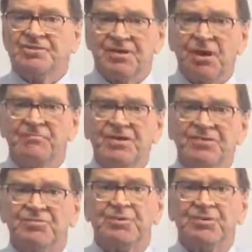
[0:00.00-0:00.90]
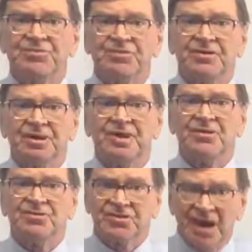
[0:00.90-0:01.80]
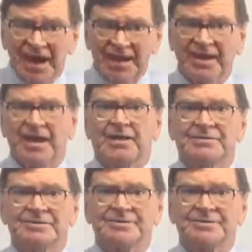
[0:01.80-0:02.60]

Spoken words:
and the obvious person is an accountant.